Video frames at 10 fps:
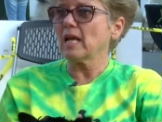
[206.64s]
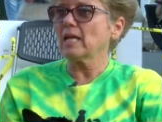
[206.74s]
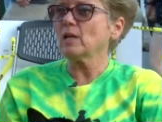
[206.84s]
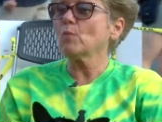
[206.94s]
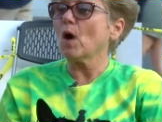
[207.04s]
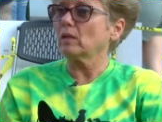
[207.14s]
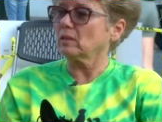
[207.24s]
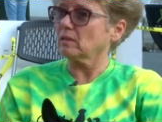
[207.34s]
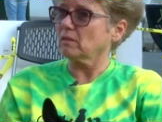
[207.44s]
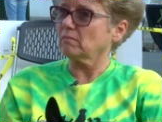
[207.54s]
He
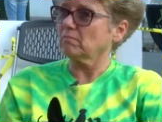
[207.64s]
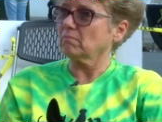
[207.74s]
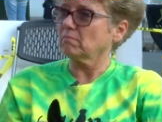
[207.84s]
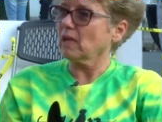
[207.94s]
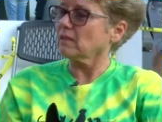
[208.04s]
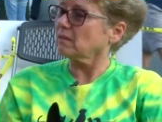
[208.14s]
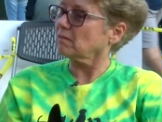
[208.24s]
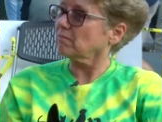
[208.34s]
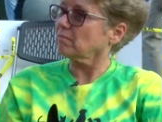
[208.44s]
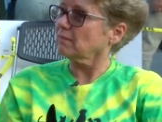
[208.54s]
was, yes.
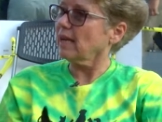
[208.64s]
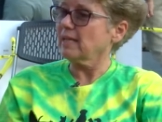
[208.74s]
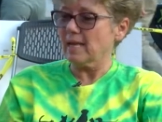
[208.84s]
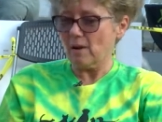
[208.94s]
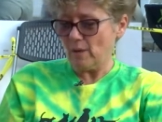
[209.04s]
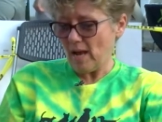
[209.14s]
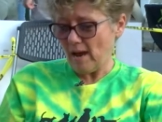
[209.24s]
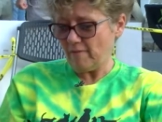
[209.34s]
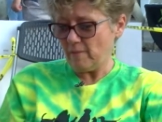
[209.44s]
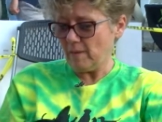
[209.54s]
And now we
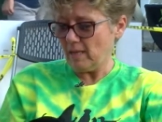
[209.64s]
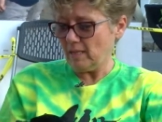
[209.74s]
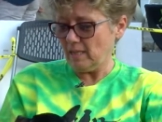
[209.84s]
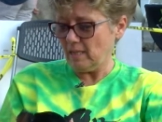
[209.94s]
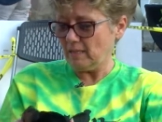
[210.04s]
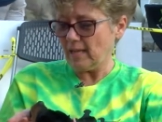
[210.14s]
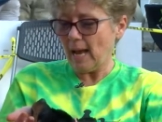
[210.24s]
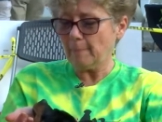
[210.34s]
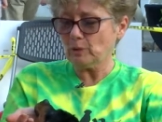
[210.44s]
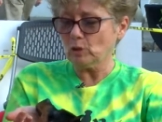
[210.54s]
have him, and he is
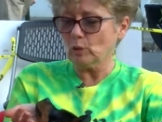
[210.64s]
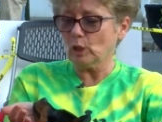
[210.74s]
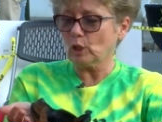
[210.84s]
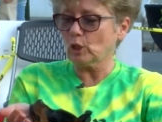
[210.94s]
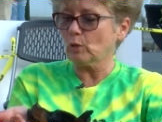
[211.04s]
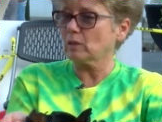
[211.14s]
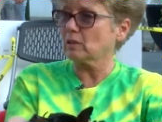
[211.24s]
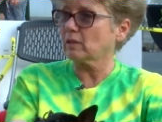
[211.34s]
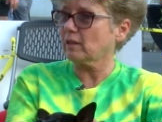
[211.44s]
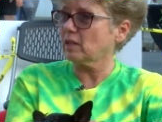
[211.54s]
absolutely the cutest
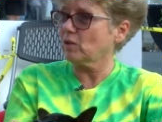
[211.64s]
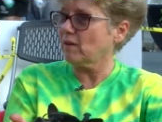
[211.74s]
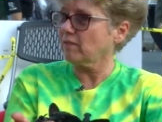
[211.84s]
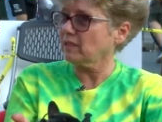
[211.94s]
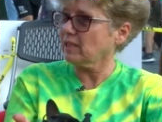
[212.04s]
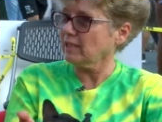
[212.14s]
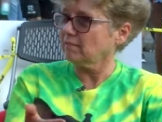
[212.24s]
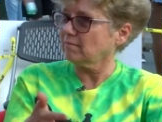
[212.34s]
little thing you've ever seen.